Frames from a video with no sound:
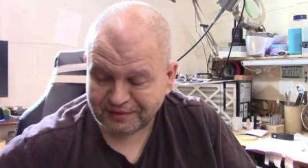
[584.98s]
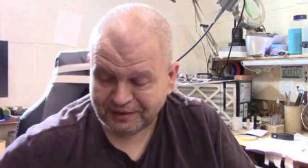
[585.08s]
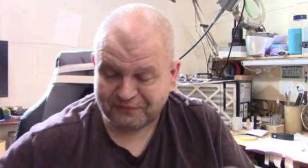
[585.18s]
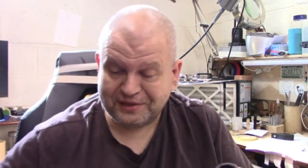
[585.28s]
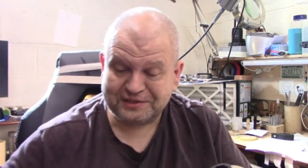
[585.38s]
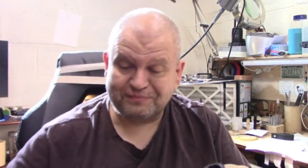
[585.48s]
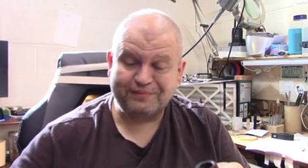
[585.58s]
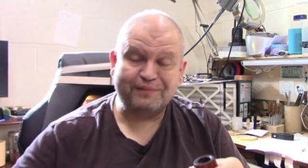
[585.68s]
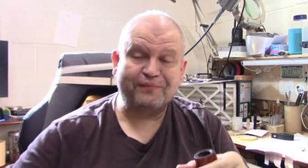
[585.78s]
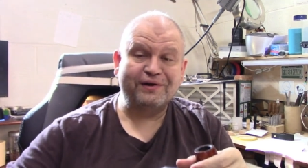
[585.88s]
in recent
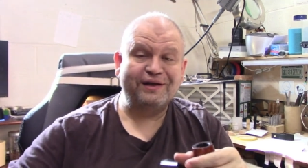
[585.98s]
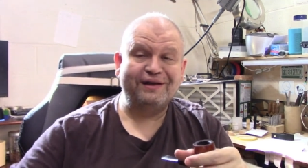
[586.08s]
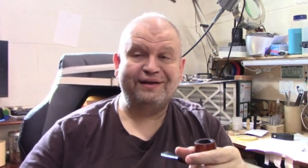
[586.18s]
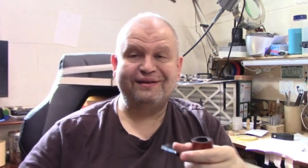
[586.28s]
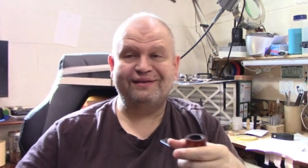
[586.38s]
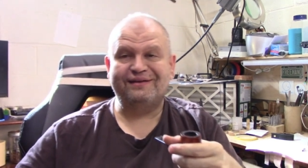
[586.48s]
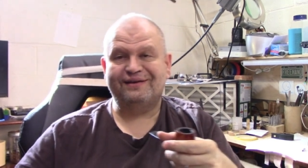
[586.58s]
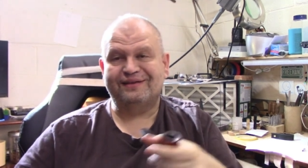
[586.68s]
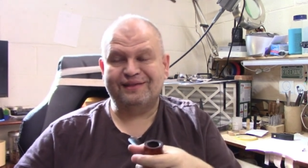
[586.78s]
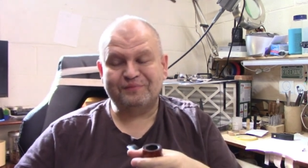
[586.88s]
memory. And
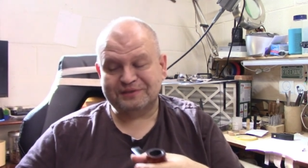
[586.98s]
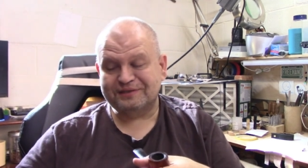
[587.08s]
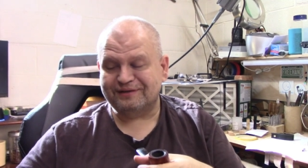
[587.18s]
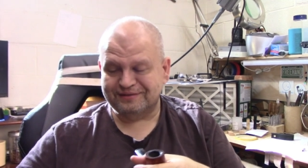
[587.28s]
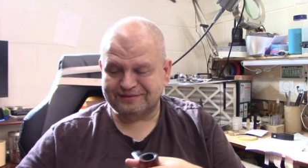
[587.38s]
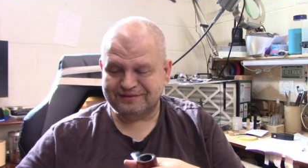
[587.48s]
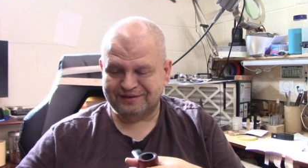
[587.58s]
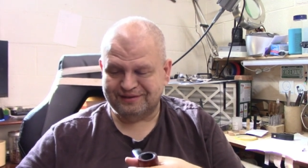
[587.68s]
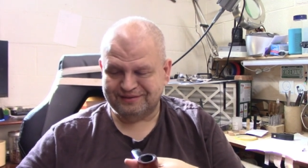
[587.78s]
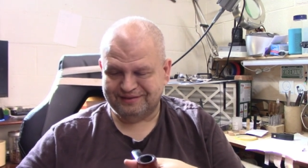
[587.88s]
uh, that was nice. You
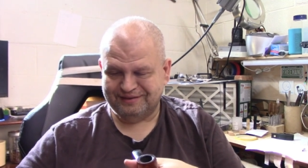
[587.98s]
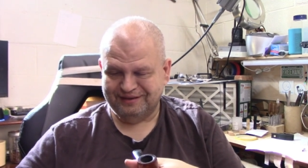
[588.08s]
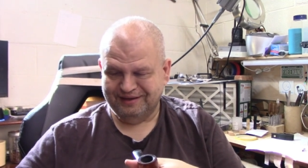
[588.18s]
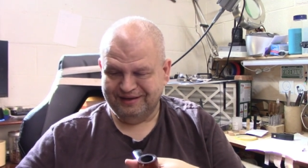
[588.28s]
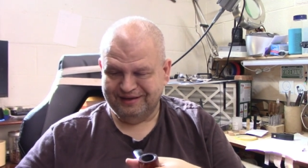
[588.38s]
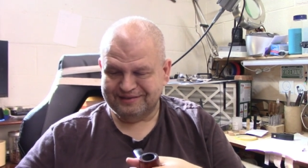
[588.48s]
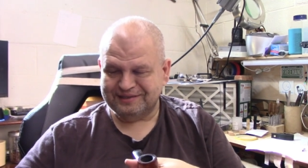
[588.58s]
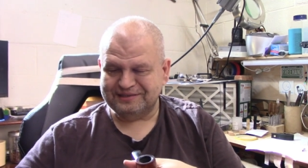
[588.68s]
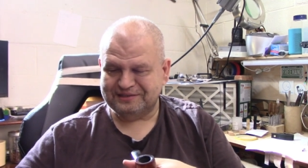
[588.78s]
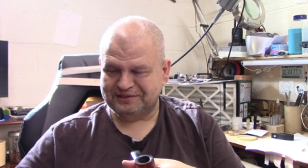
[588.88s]
know, I it's
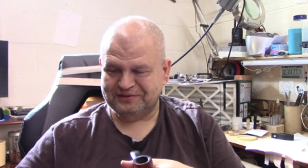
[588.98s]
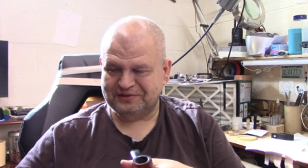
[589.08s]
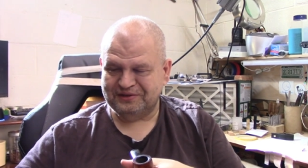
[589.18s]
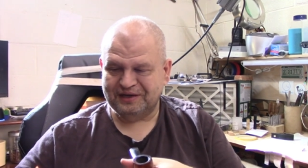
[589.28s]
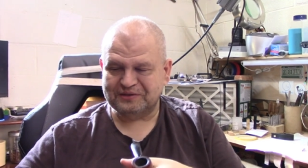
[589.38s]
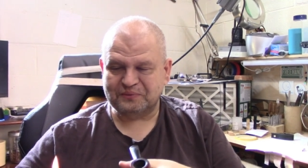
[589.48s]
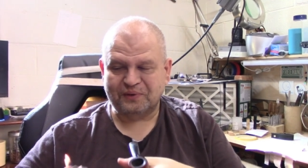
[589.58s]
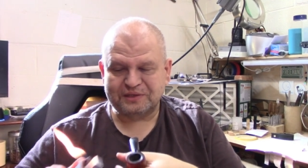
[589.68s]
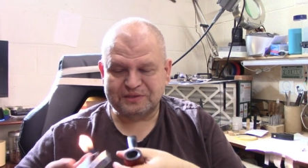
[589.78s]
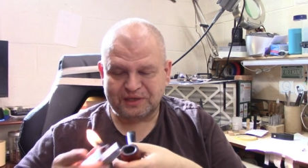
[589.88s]
nice to know that you guys are
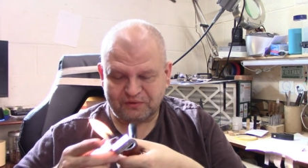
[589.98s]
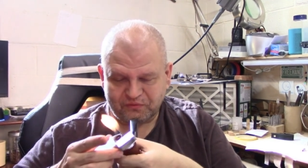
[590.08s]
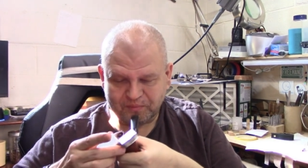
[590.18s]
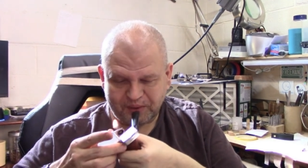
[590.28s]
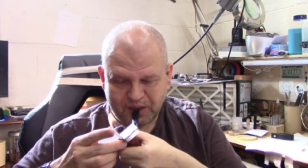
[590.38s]
watching out for me.